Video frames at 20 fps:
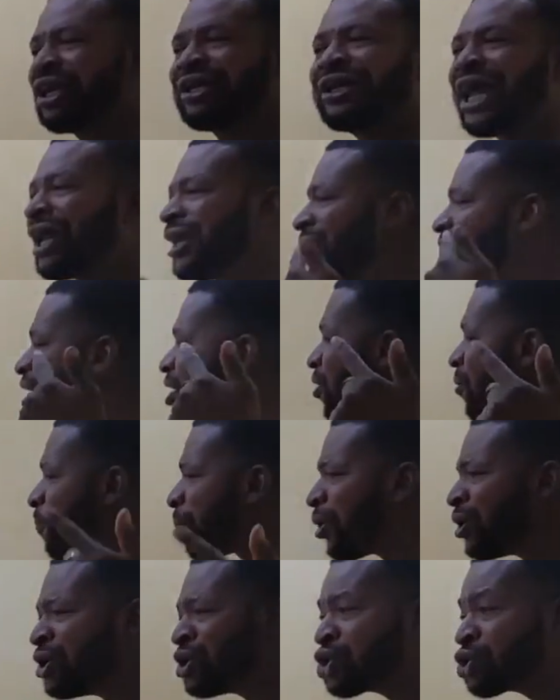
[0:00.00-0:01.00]
That
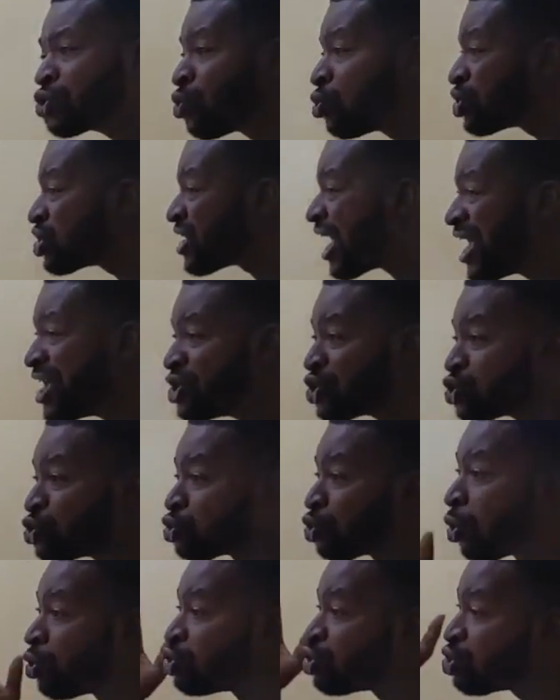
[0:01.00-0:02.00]
political science
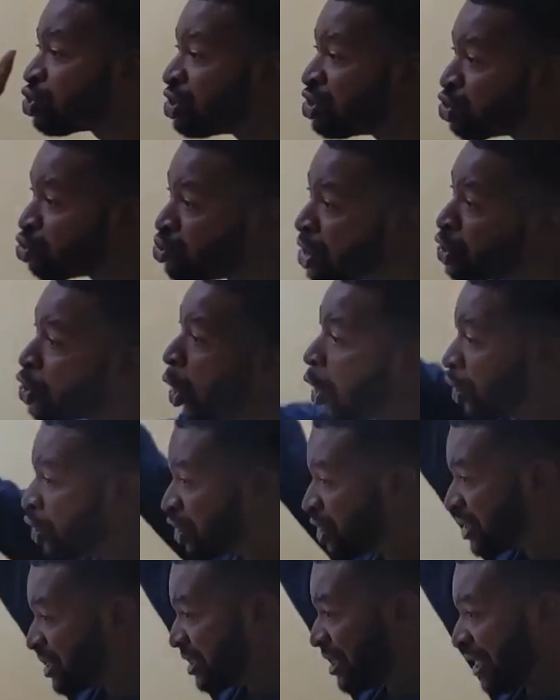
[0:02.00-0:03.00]
should concentrate
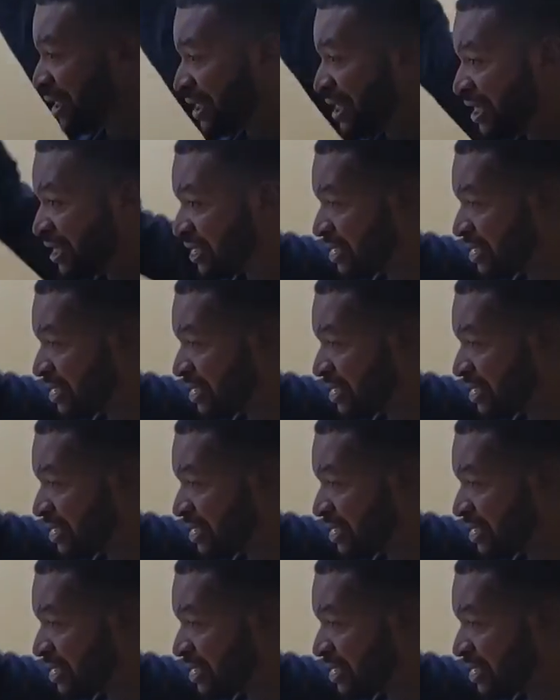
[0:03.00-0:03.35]
on the state